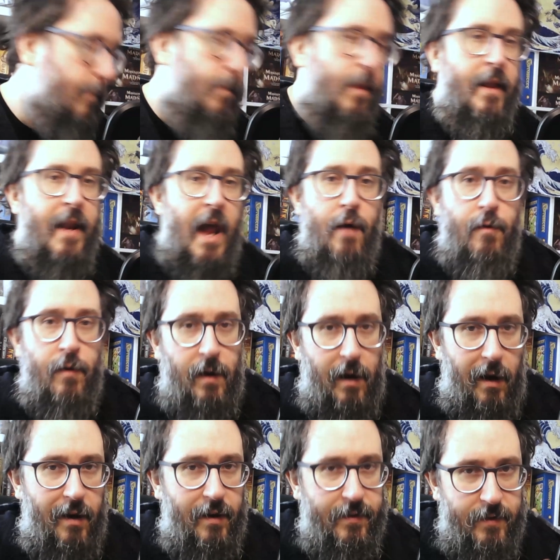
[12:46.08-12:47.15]
Now on
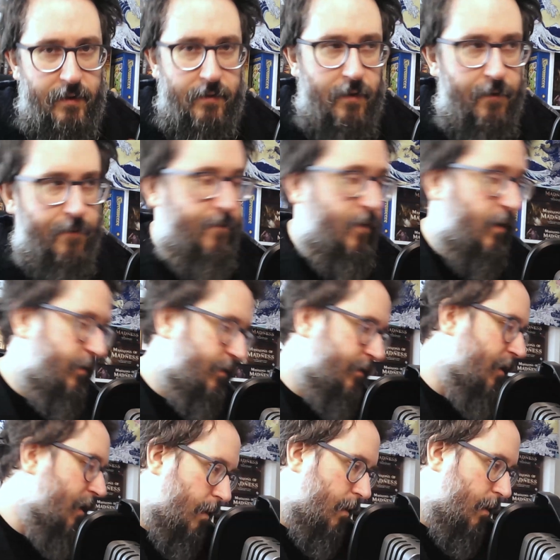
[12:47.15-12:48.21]
classes, the fun
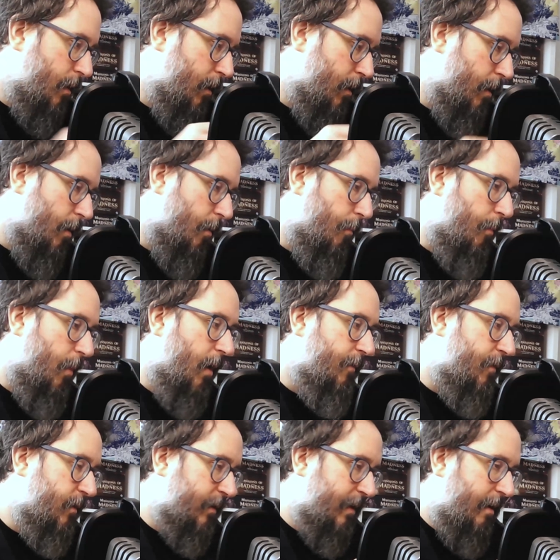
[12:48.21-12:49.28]
stuff. My
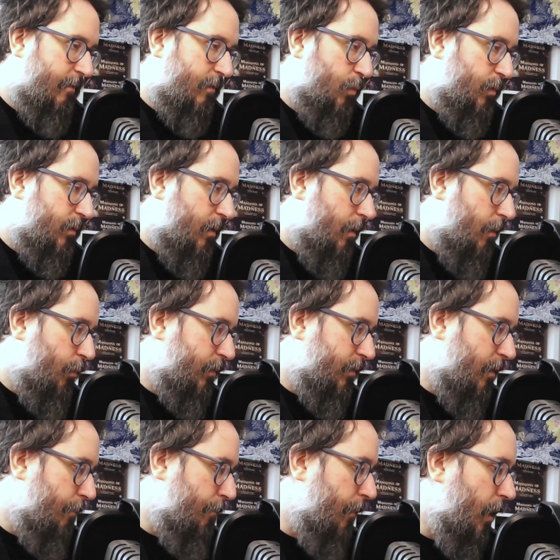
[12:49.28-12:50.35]
first character was
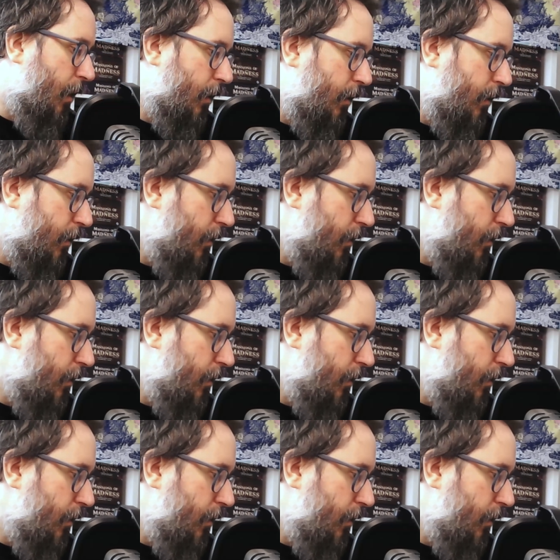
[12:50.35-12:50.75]
a monk,